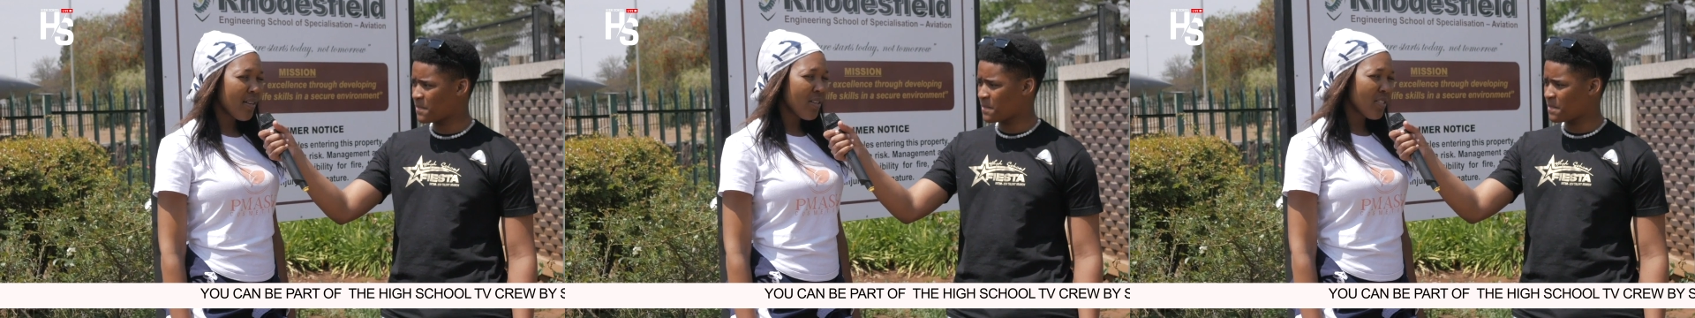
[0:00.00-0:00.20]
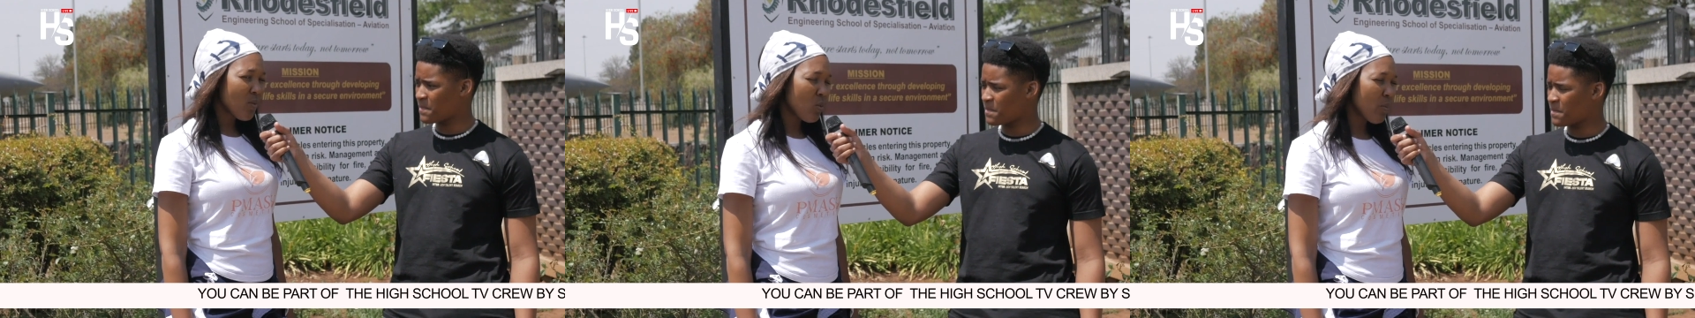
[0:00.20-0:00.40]

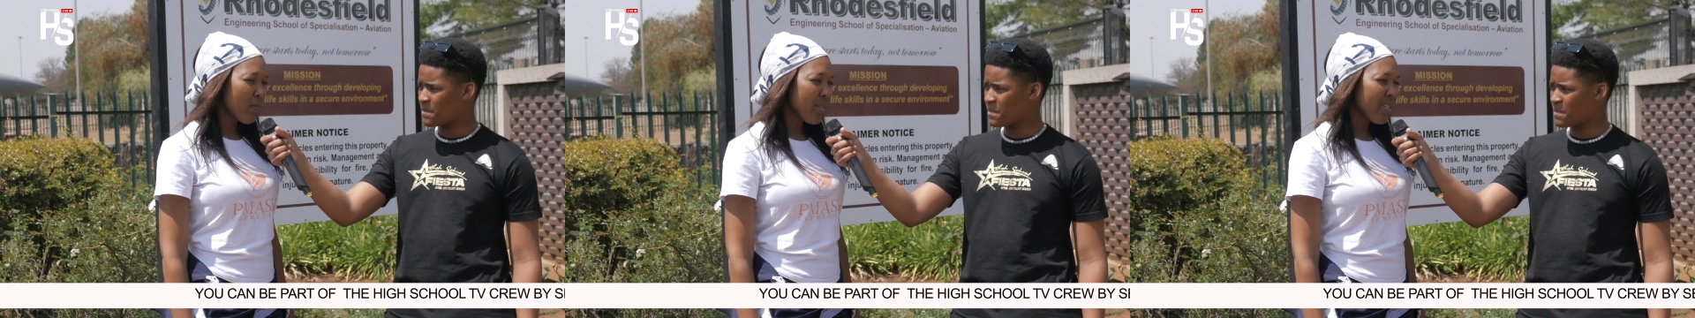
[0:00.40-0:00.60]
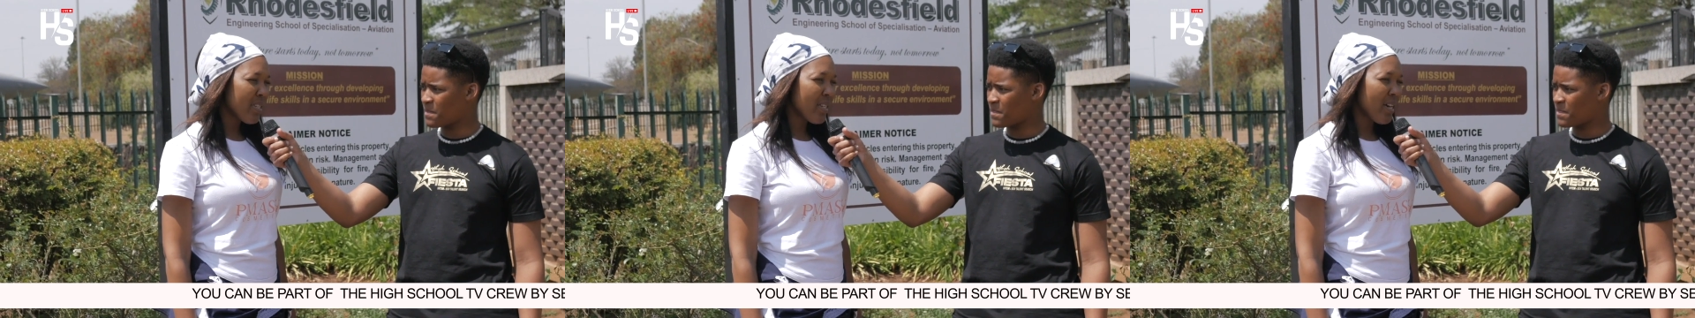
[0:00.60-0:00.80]
Speaker 1: learners
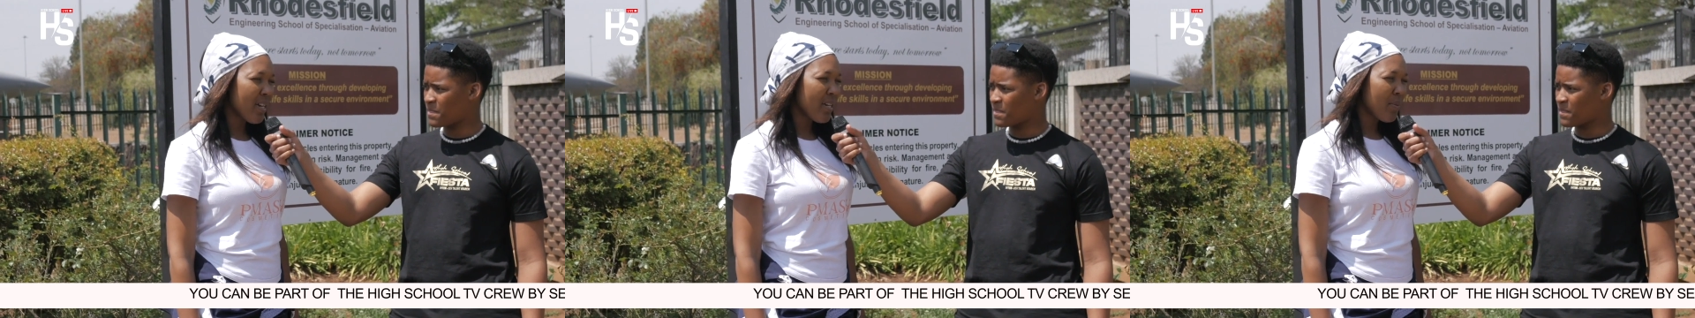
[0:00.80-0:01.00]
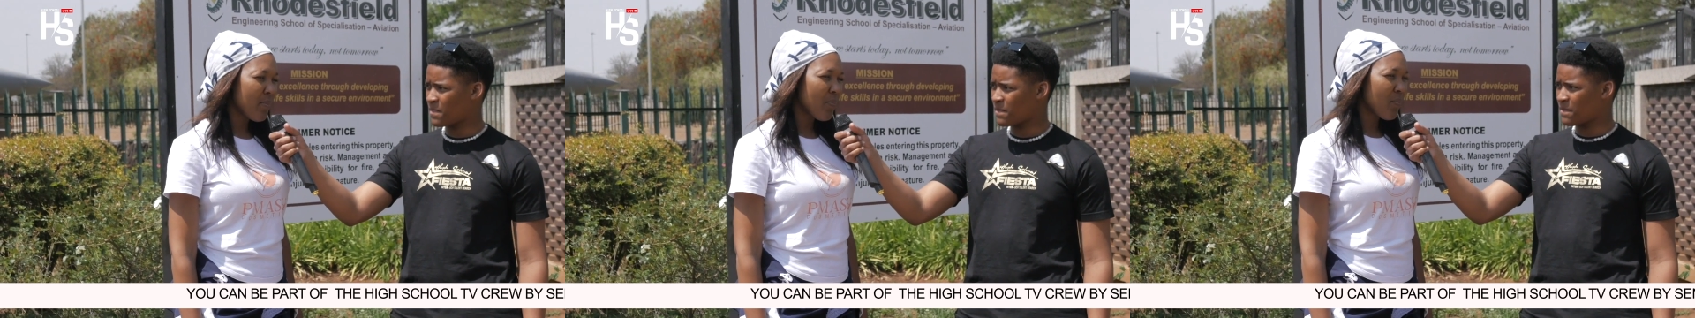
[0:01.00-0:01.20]
will be,
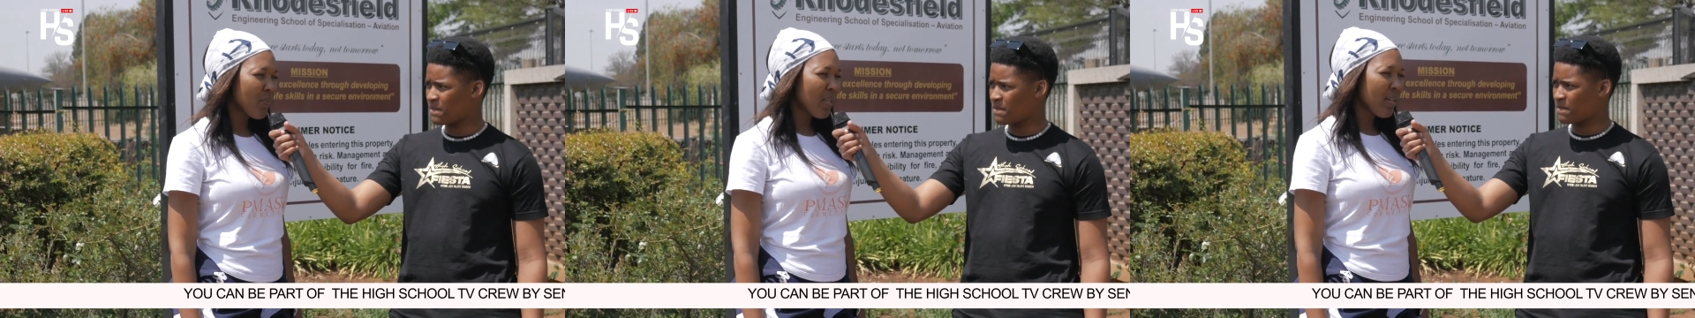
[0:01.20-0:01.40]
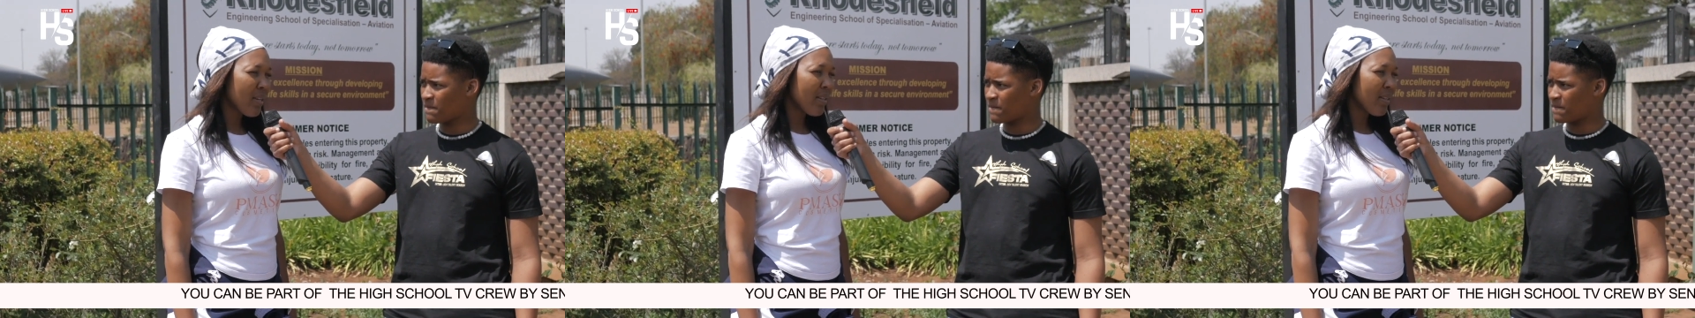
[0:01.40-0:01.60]
um,
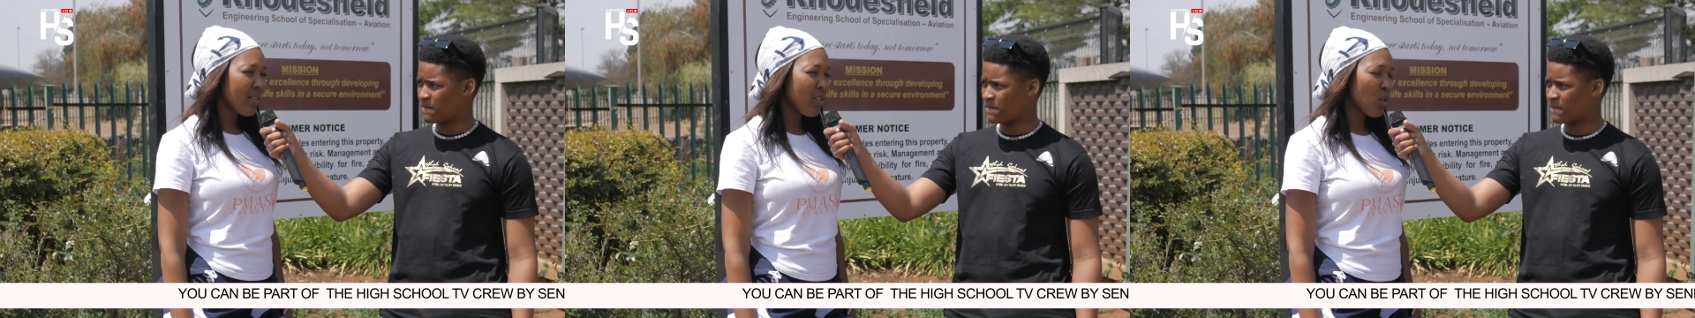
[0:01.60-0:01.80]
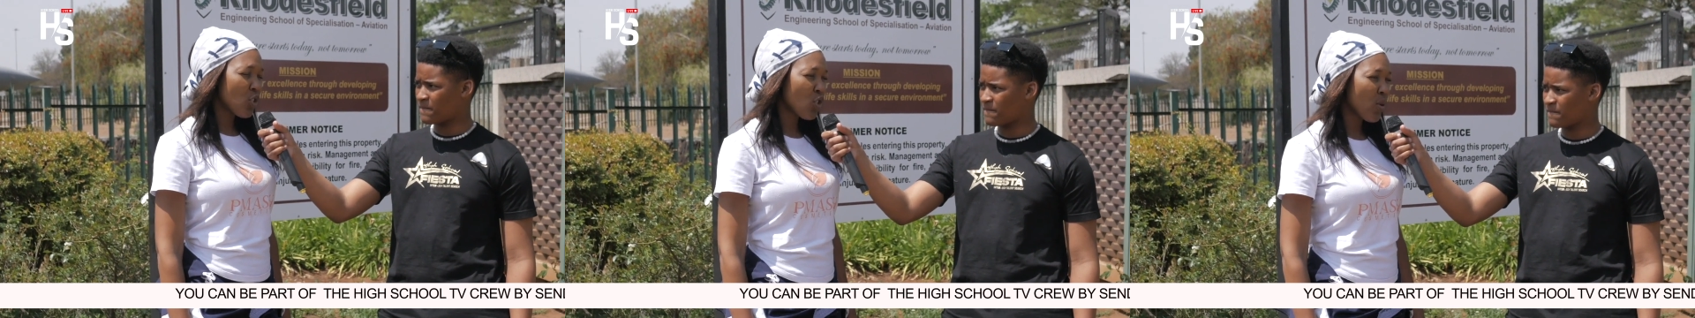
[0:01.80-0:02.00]

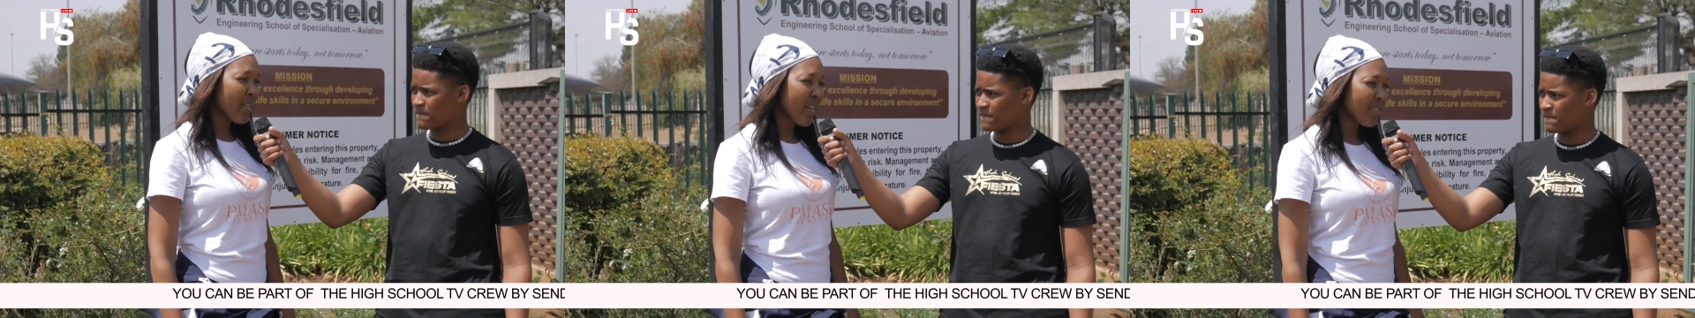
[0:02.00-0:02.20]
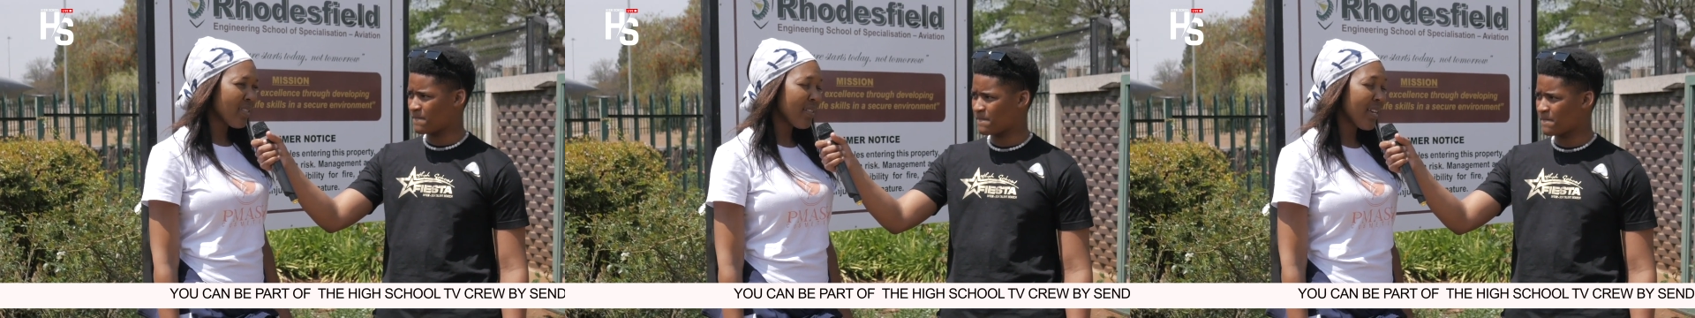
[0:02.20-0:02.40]
you know,
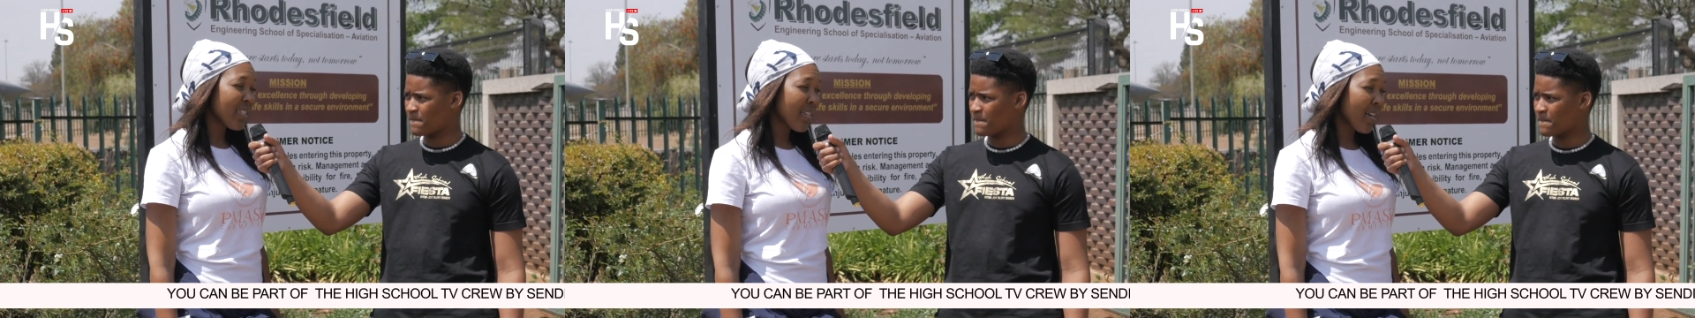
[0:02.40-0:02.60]
showcasing their